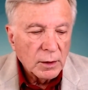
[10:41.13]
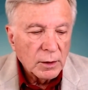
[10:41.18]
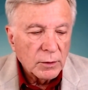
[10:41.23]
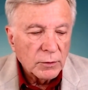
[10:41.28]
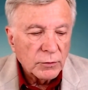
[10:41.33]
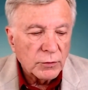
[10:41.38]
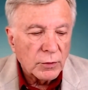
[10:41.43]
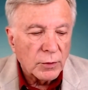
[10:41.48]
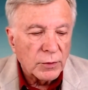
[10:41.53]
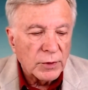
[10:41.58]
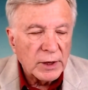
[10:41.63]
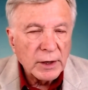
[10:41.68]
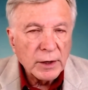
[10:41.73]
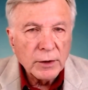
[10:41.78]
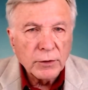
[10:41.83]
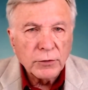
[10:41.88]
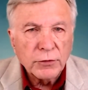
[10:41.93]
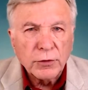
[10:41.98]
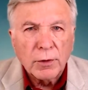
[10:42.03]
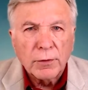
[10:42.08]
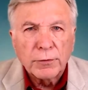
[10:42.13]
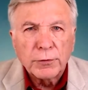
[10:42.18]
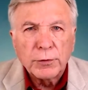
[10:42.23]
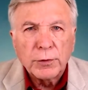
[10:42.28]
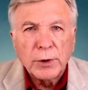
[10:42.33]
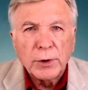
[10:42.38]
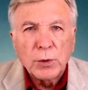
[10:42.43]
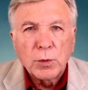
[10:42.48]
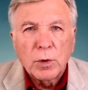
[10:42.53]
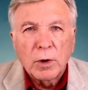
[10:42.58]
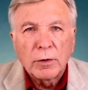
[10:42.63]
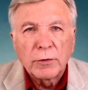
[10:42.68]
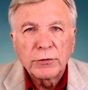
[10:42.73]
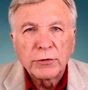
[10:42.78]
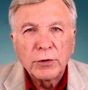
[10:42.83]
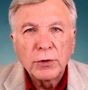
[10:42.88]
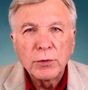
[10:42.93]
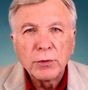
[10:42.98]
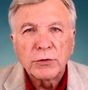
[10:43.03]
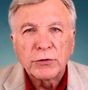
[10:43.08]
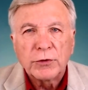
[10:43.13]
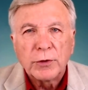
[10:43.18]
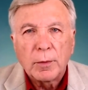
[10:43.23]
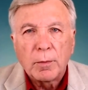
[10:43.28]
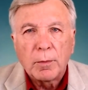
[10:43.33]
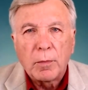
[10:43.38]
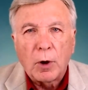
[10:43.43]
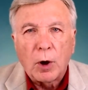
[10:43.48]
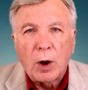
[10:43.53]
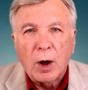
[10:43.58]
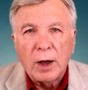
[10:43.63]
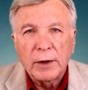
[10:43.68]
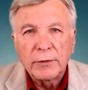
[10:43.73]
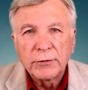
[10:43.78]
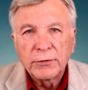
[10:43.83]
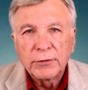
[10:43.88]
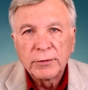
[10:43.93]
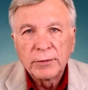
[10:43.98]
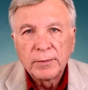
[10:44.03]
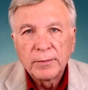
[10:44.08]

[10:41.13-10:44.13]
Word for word: So, the issue of free wills who's the boss?